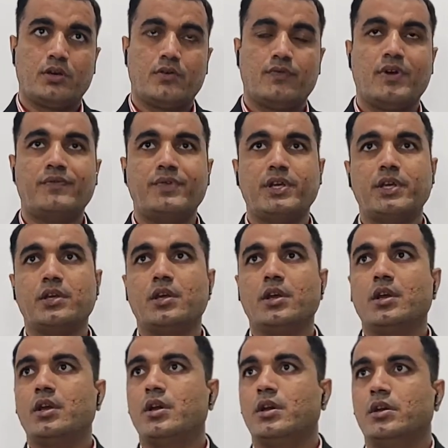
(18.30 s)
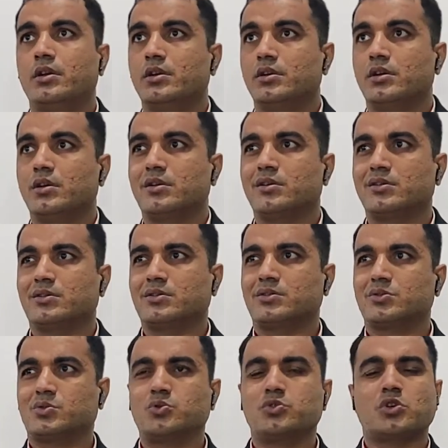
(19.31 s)
When we
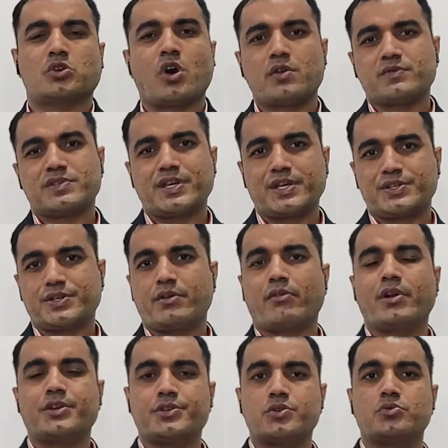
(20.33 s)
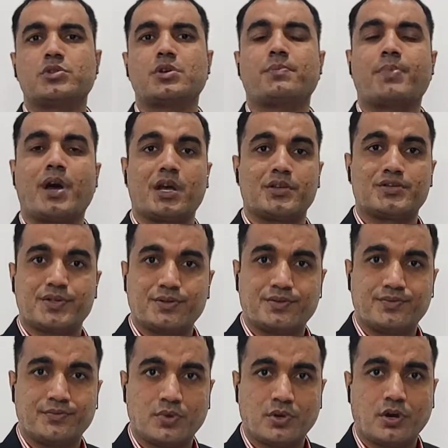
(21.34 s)
do the conversation related to the past
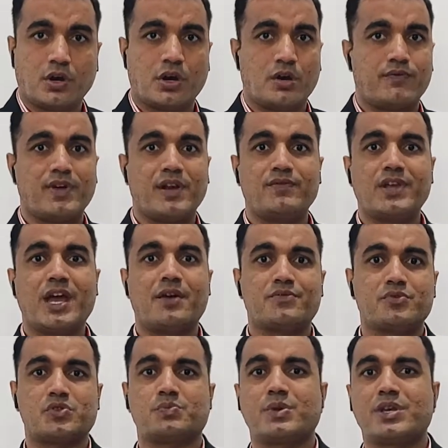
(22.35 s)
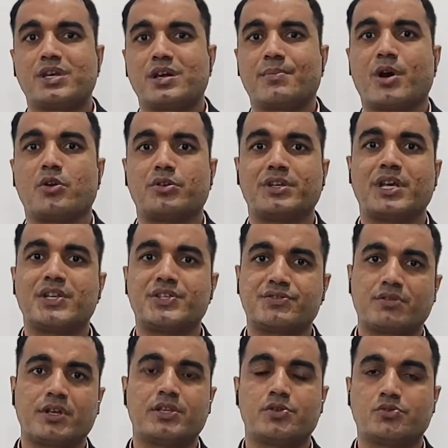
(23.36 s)
or when we have to speak about
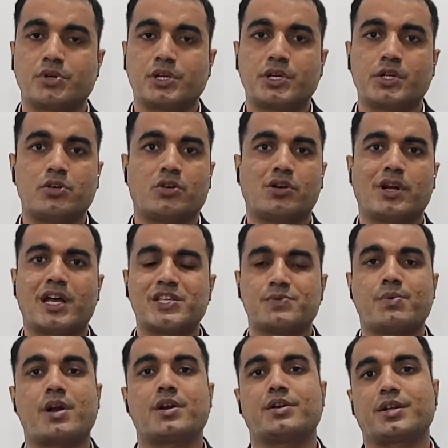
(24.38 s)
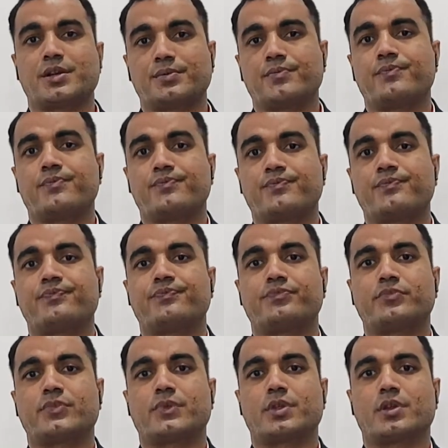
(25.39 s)
yesterday's routine or last party.
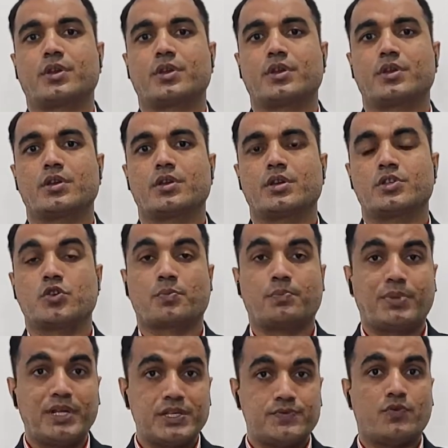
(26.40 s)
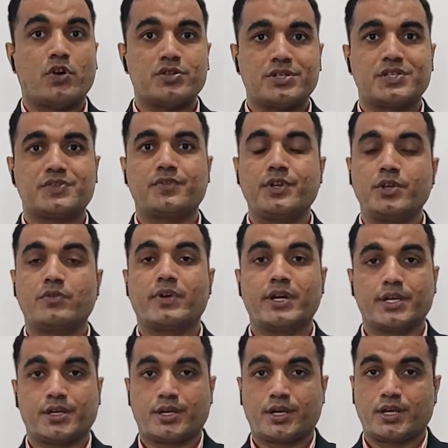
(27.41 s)
So please watch this video
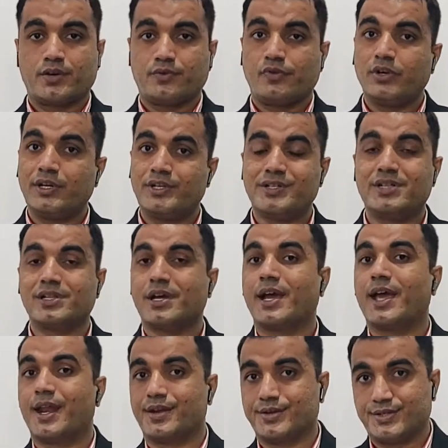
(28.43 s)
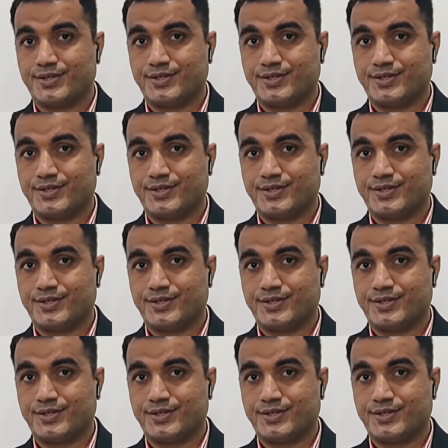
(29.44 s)
very carefully till the end.